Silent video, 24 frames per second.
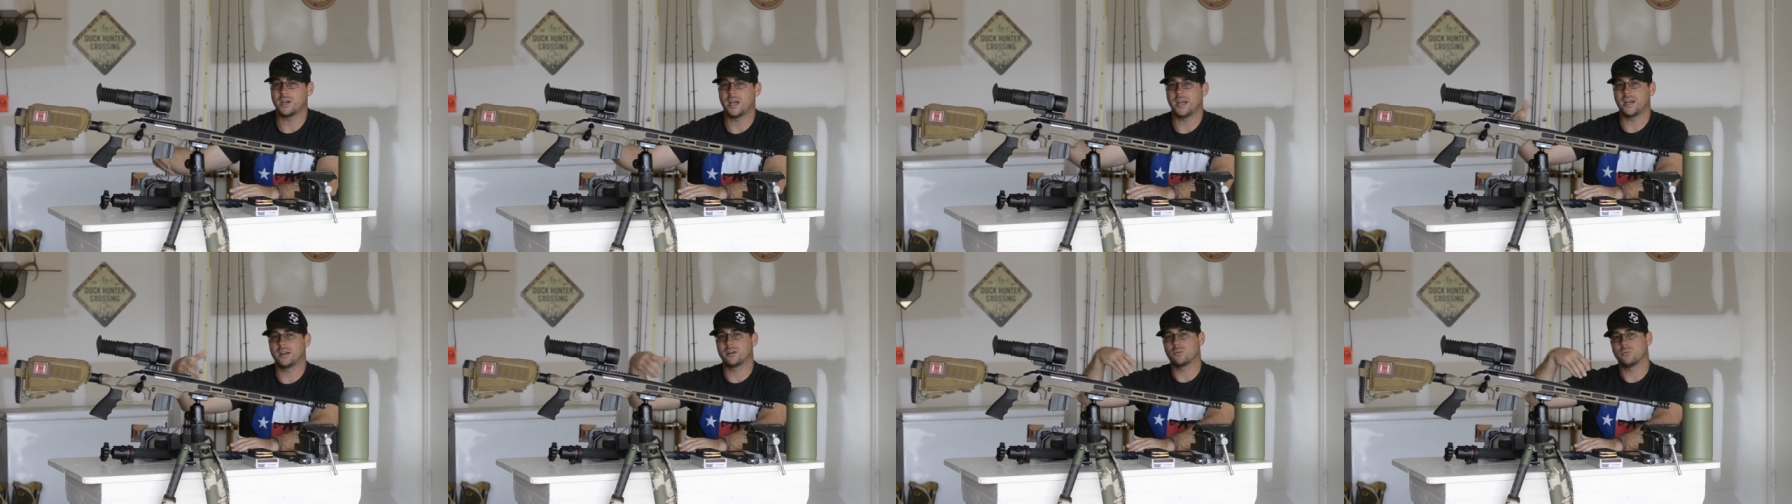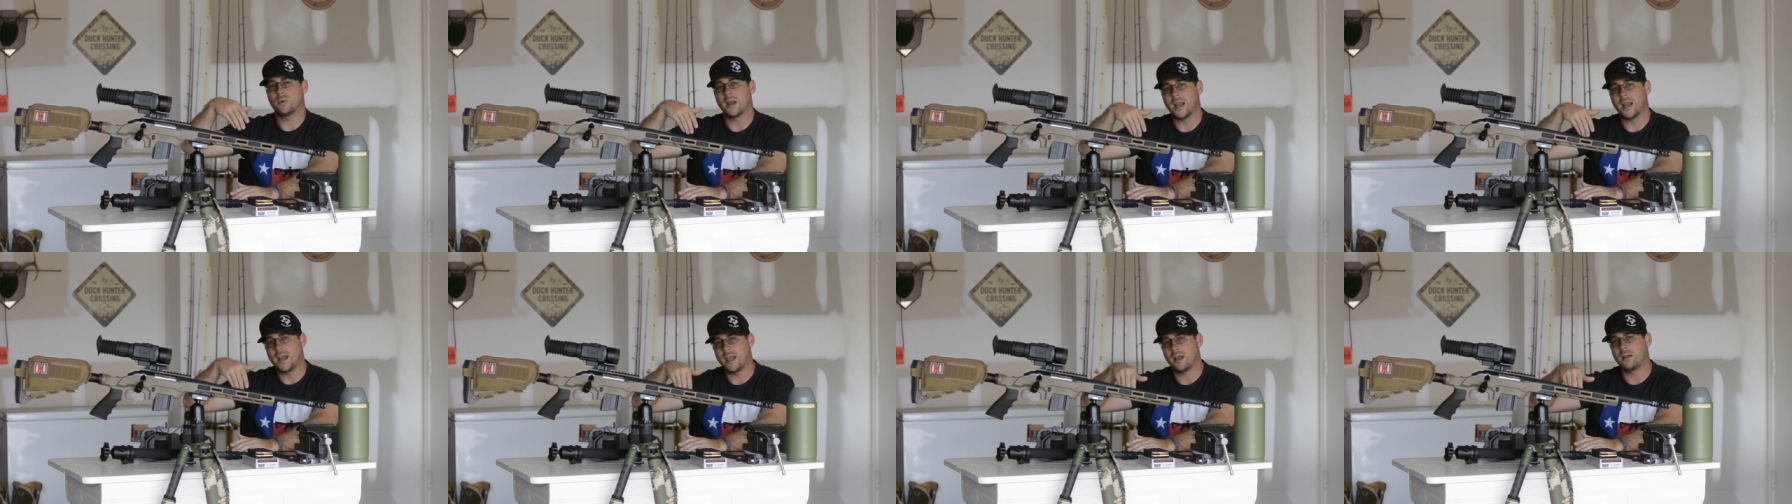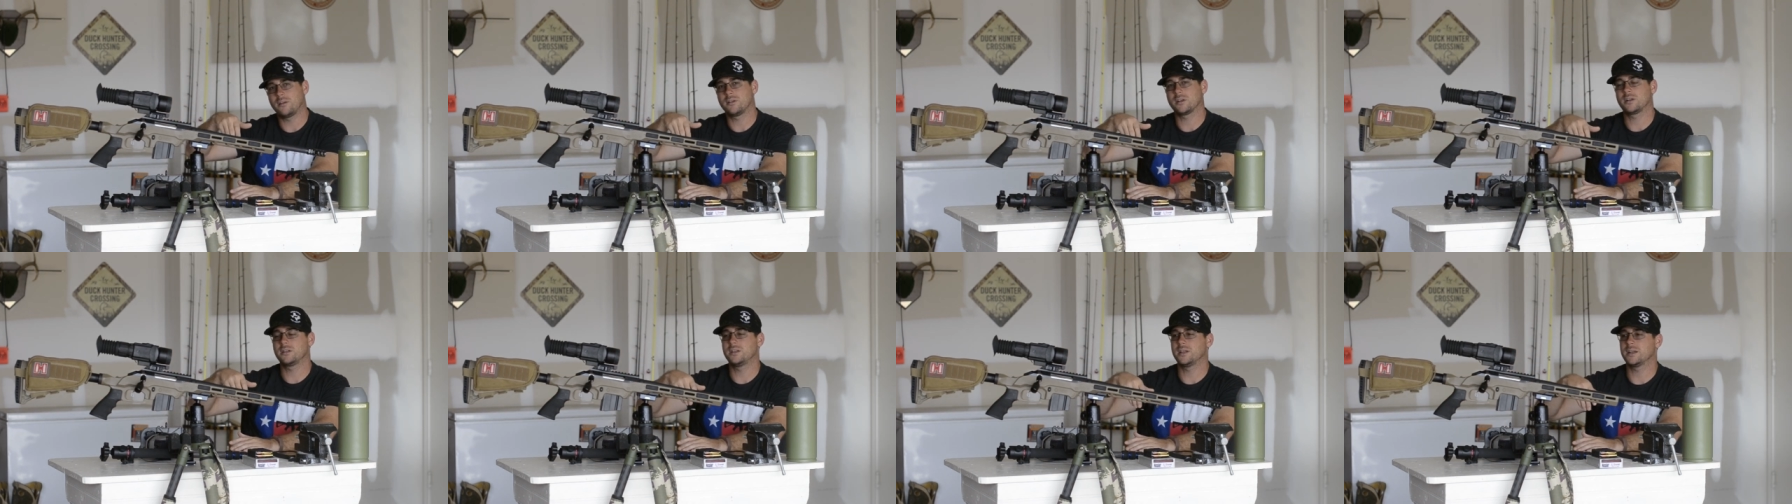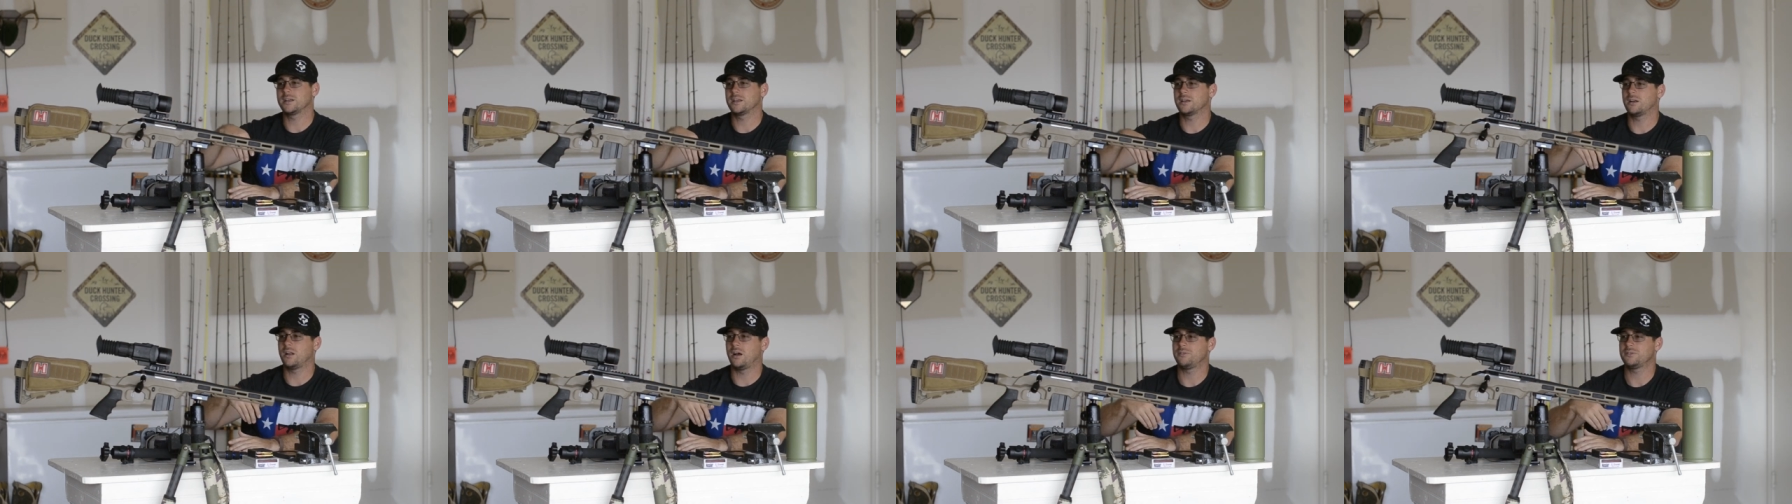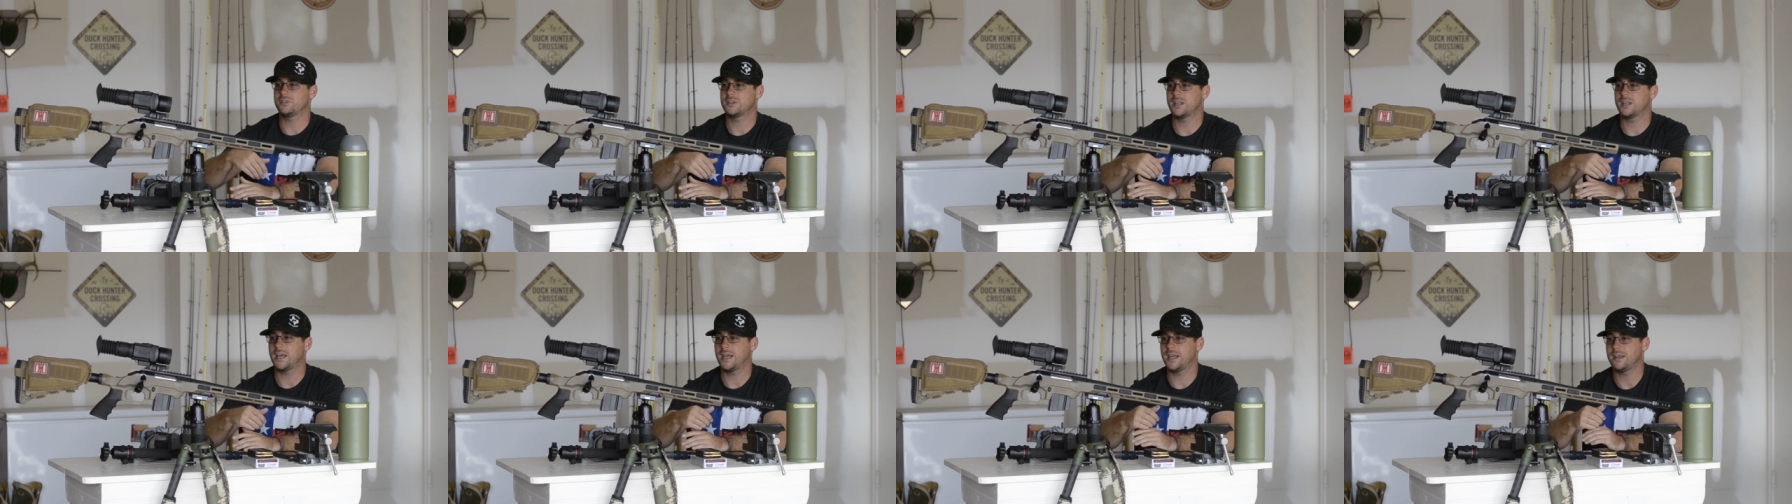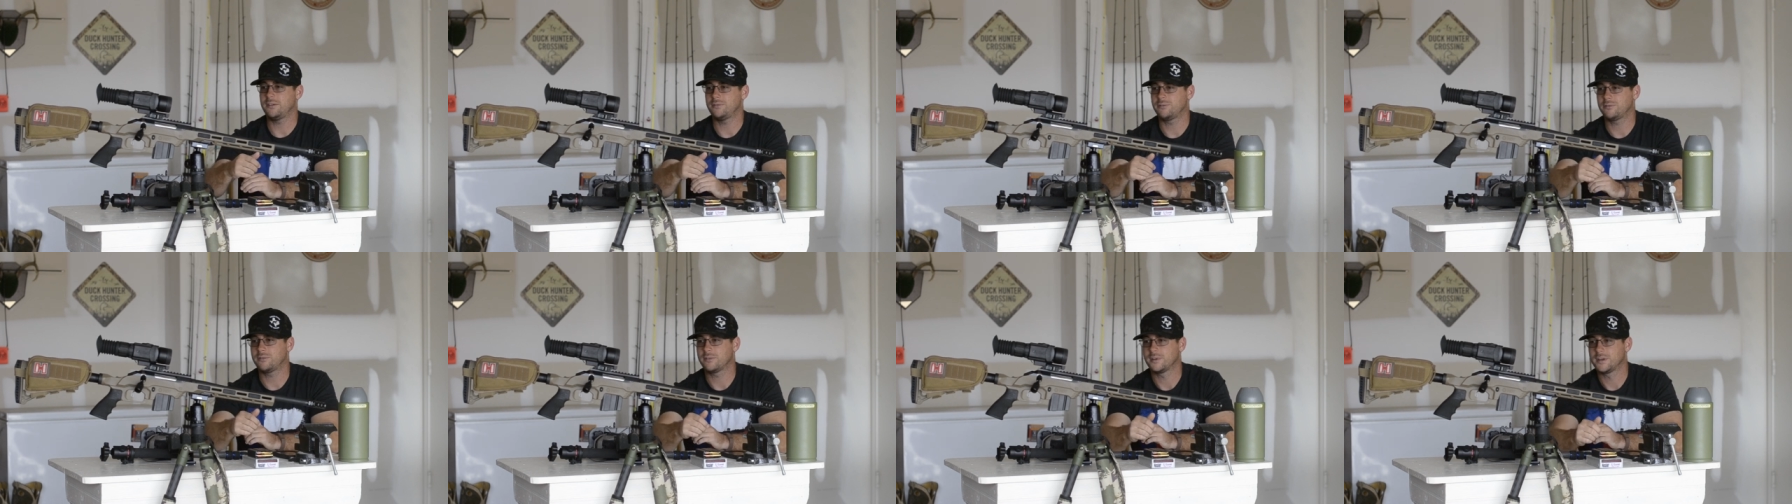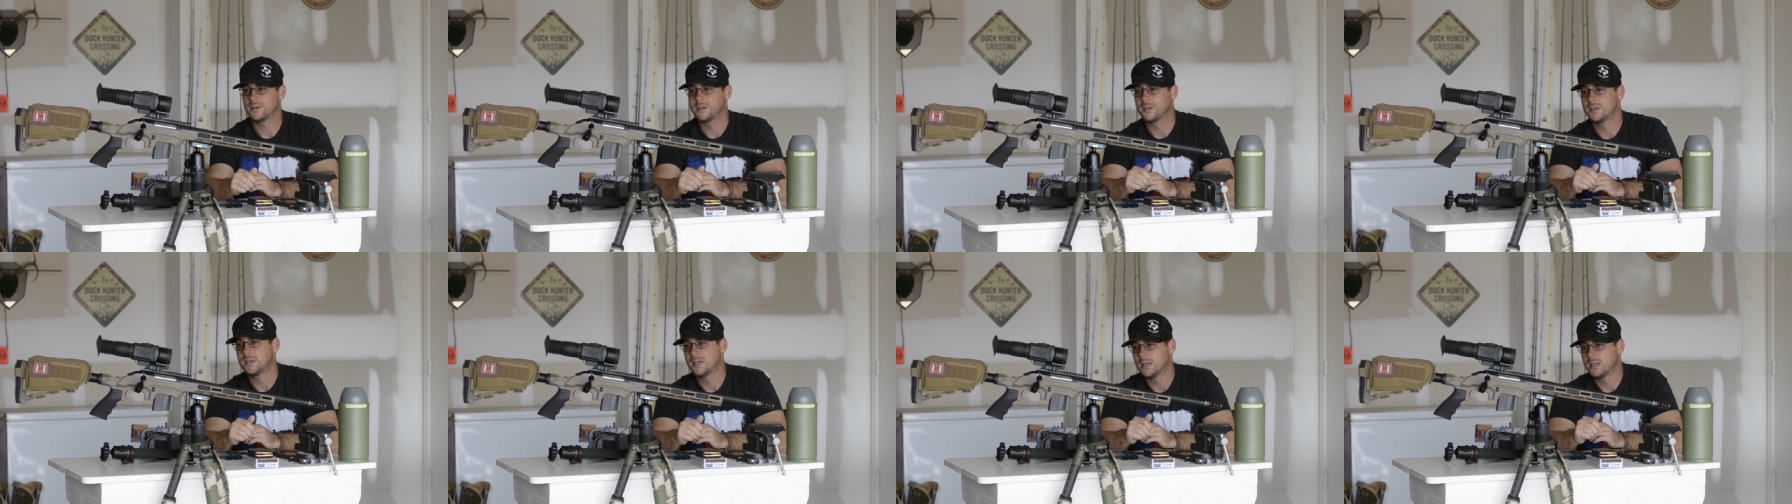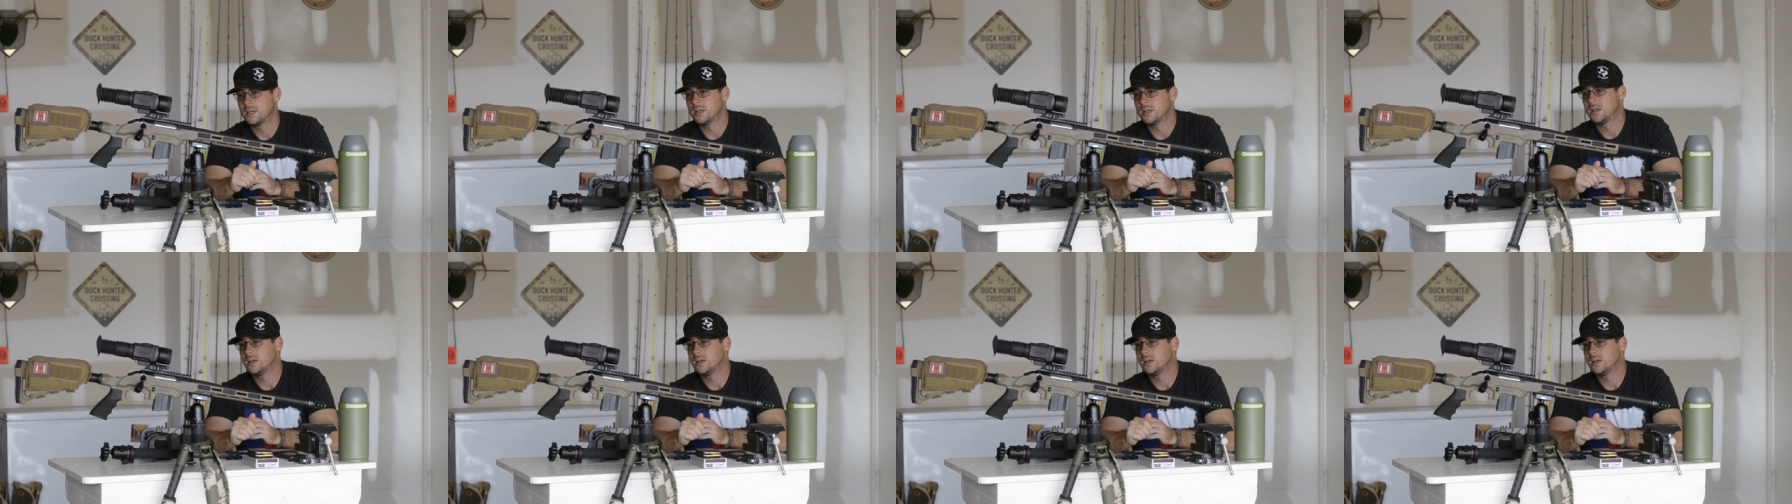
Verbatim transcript: You got to bring your hand around to click it off safe.